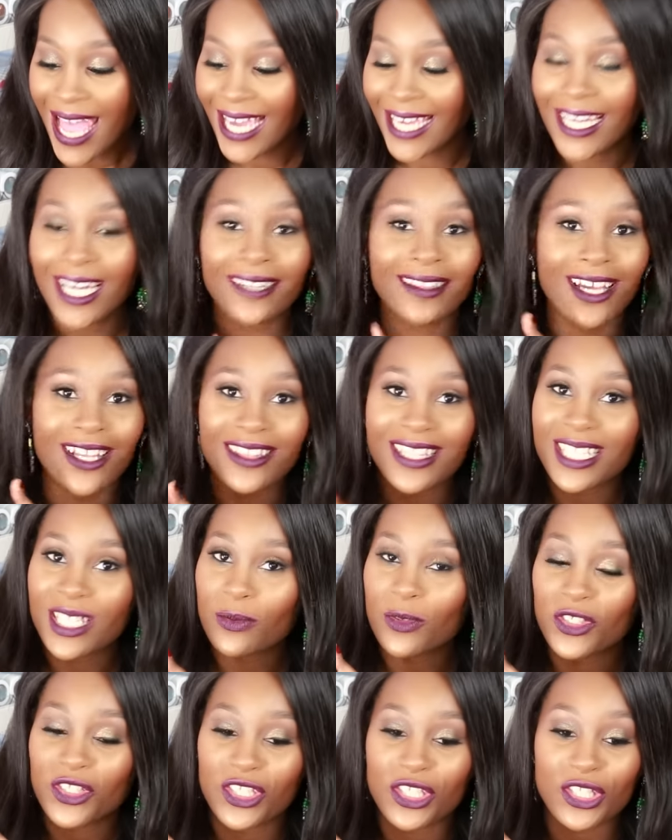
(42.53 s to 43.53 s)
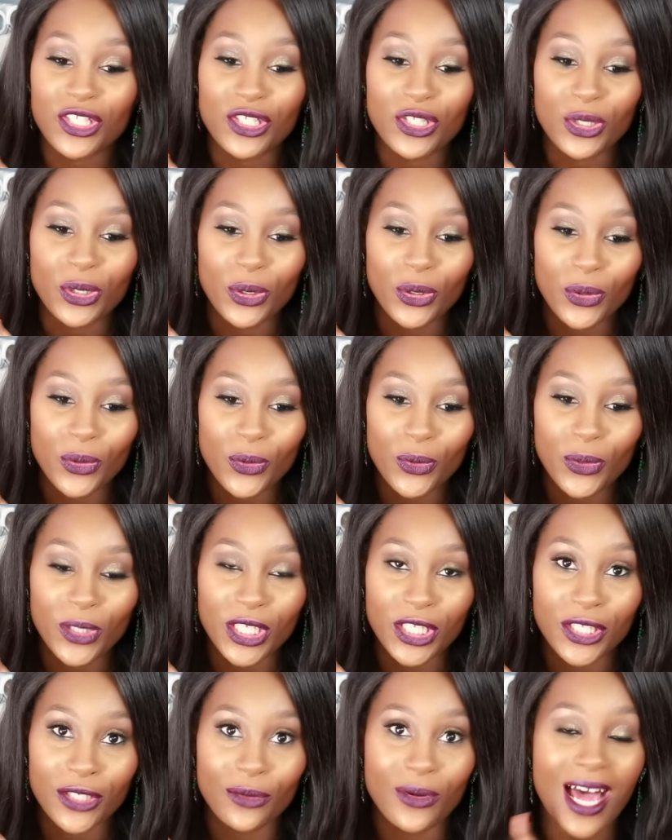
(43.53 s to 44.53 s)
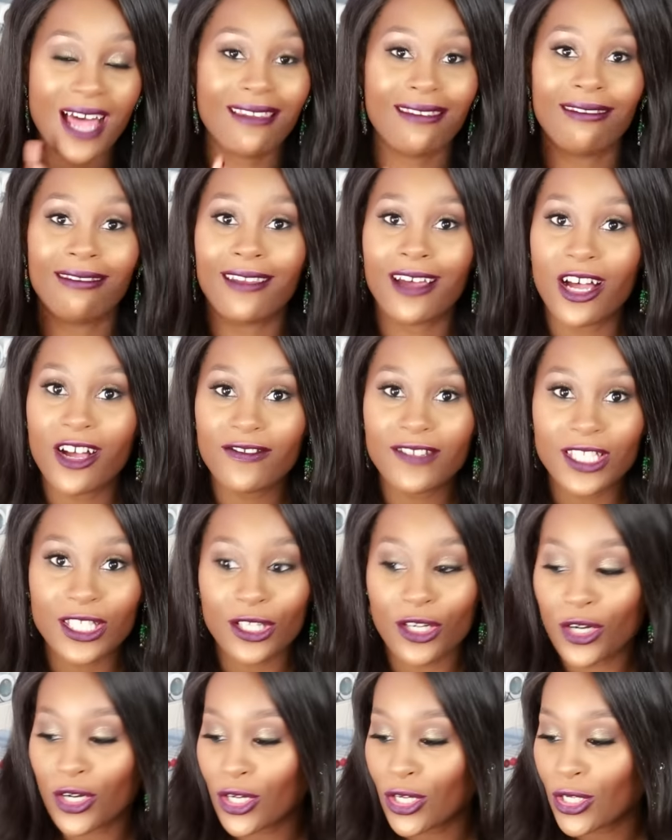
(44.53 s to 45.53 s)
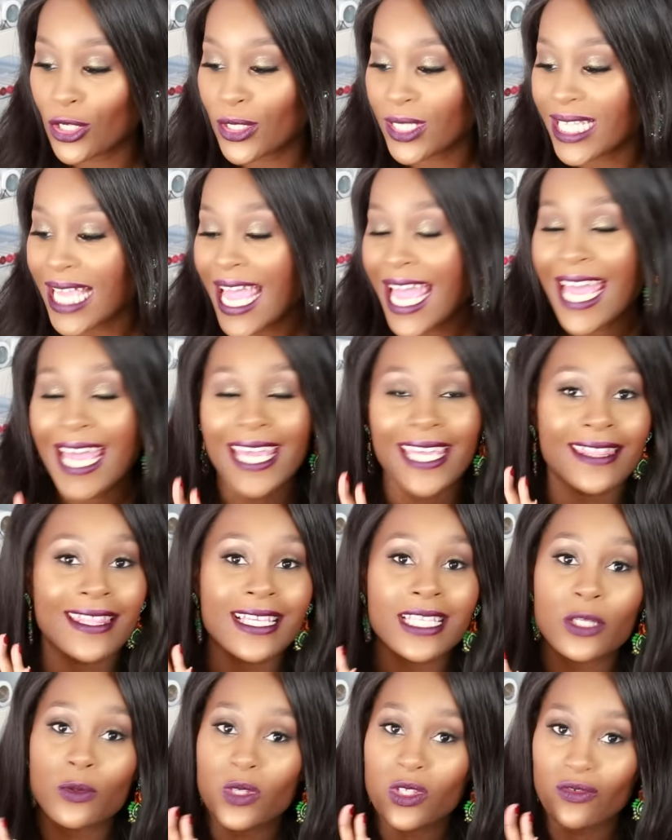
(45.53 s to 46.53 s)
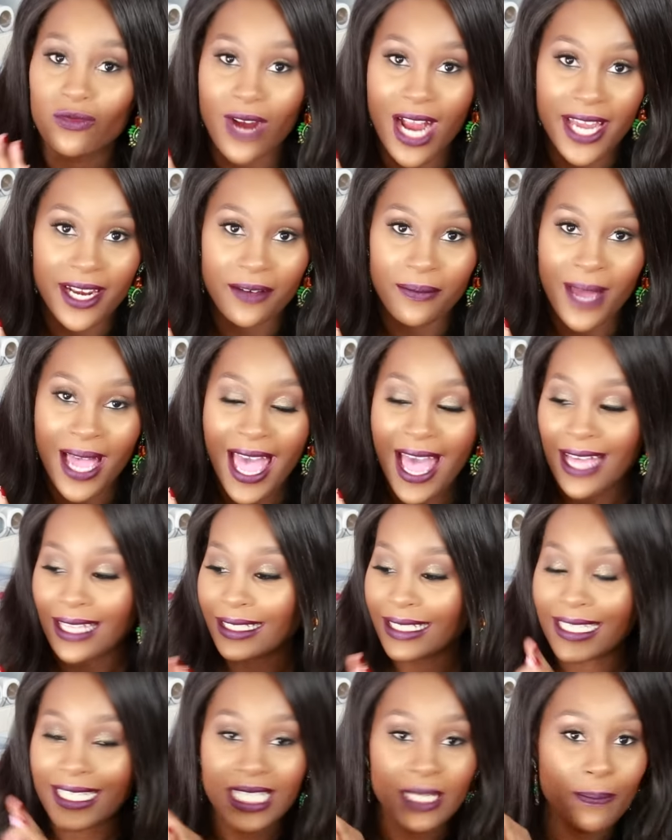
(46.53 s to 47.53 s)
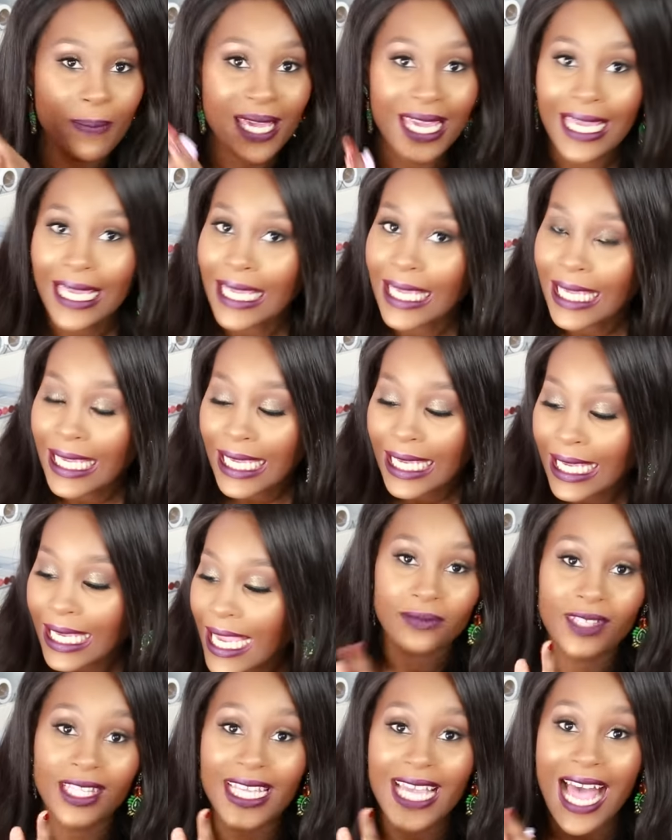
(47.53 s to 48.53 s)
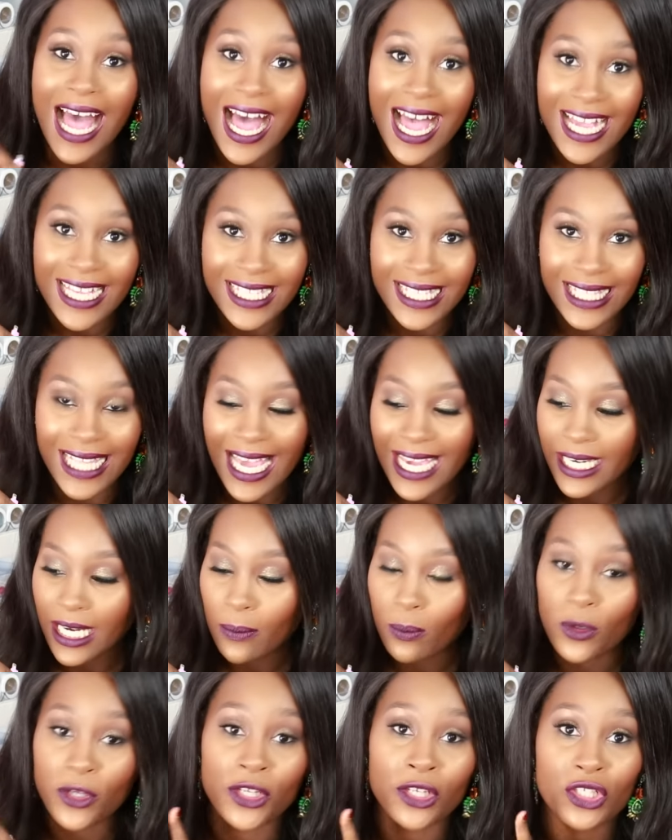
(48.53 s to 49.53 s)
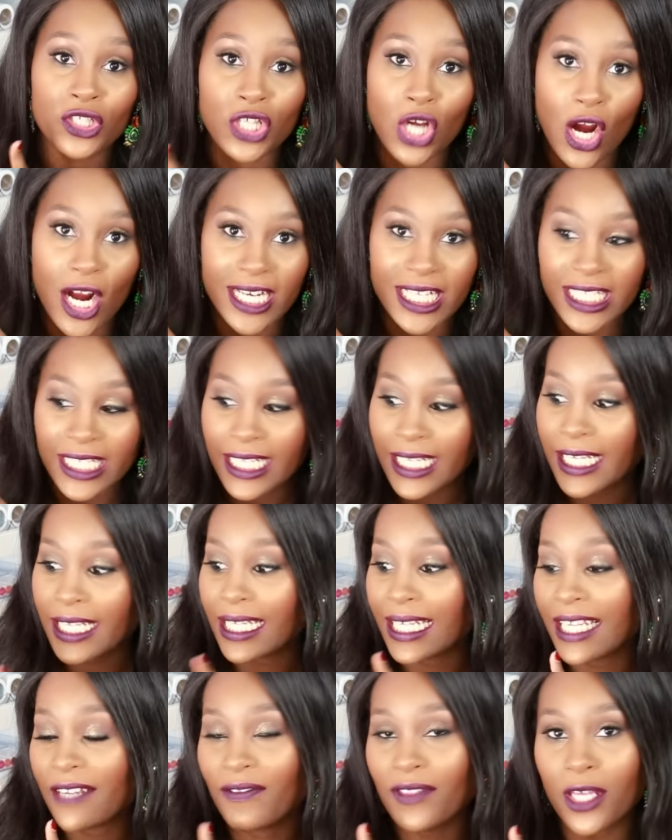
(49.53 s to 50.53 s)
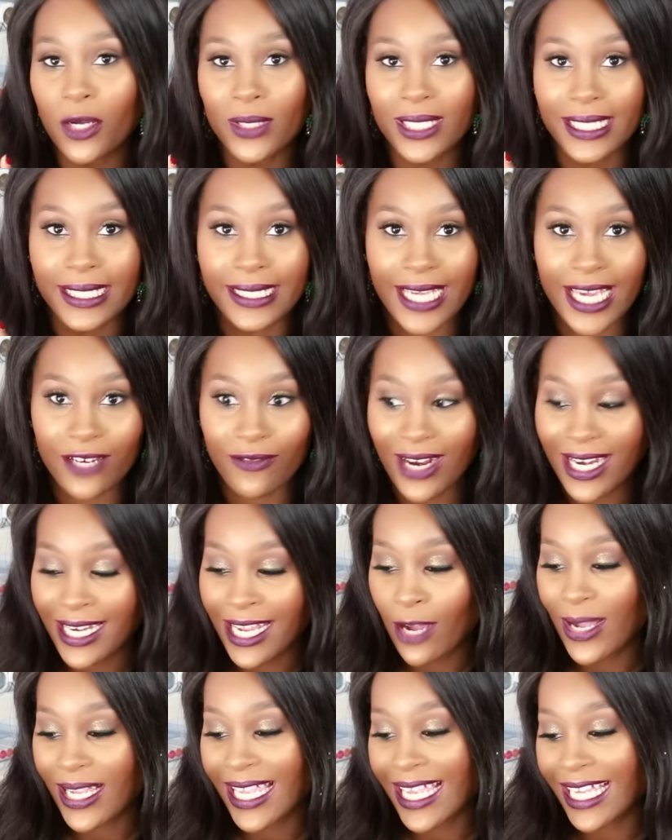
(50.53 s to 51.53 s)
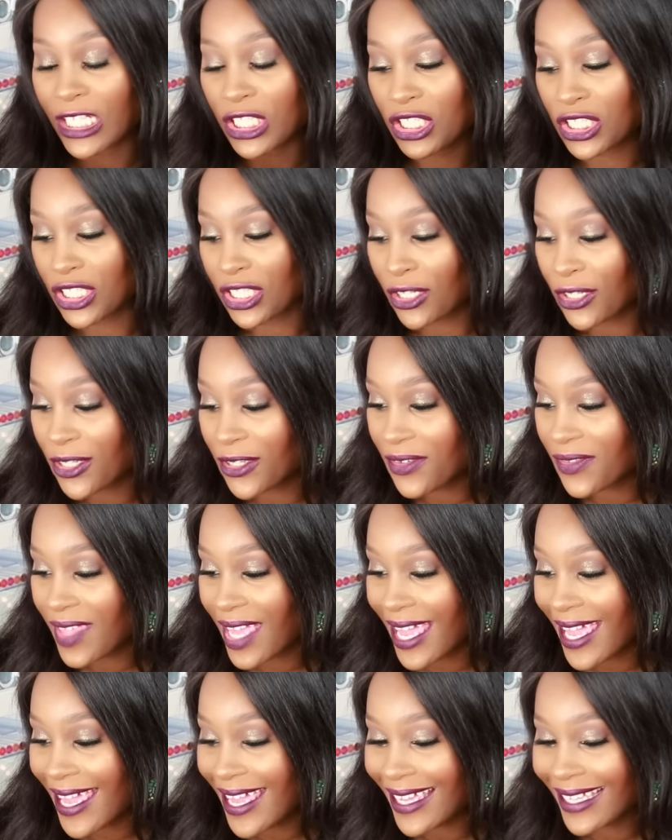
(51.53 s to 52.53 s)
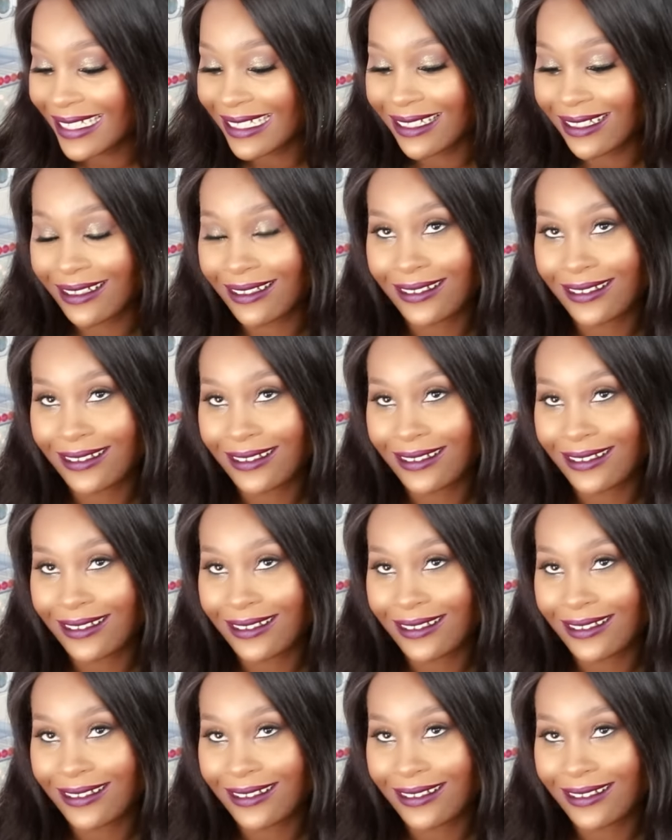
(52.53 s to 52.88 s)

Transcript: And I thought this was just too cute. I love skulls and this was right up my alley. It's pink, the eyes light up when you're charging it. Even though it's dead right now, I can't show you that.